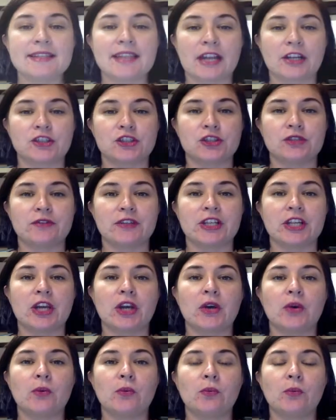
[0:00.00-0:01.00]
lecture
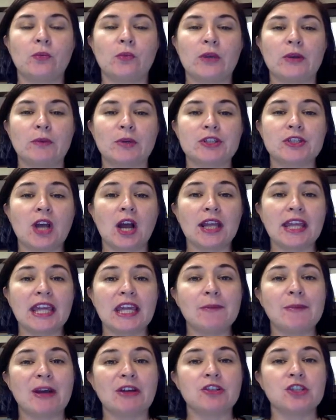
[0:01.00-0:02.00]
video, when we're talking
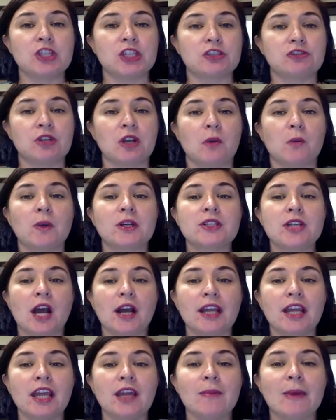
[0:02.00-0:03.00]
about children, we're
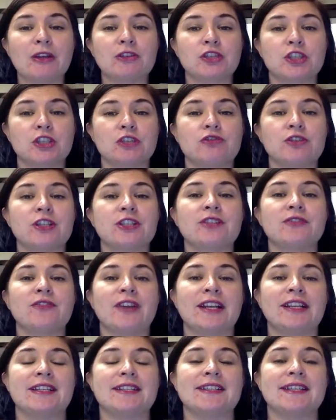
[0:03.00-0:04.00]
talking about children
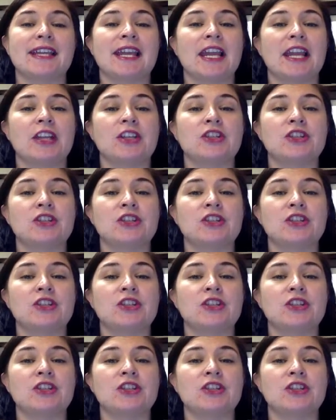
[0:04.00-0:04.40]
defined in the